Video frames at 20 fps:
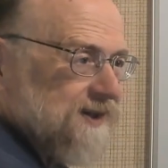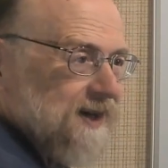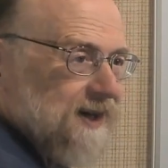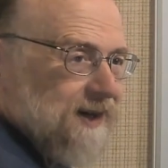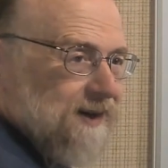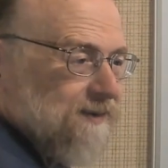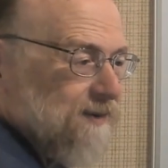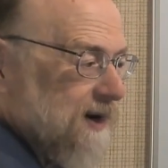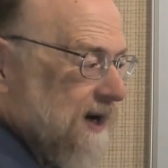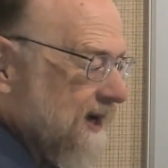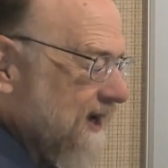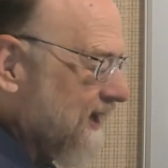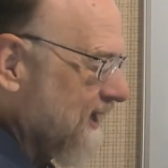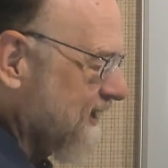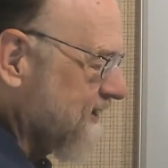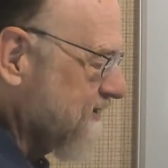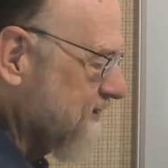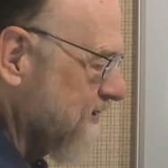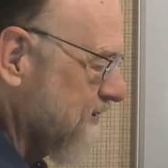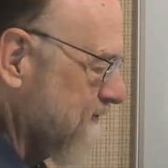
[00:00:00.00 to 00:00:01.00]

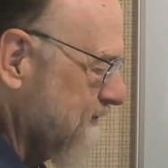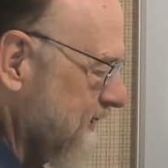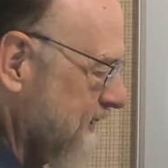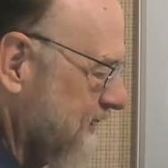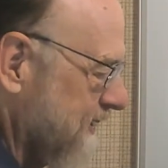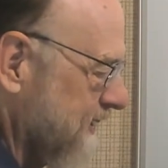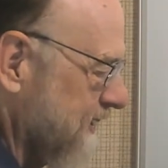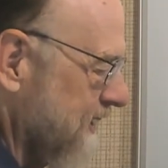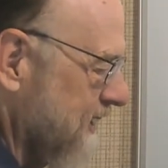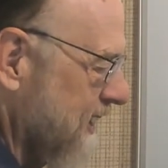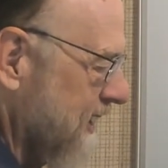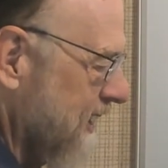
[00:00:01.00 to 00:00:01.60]
yi term here,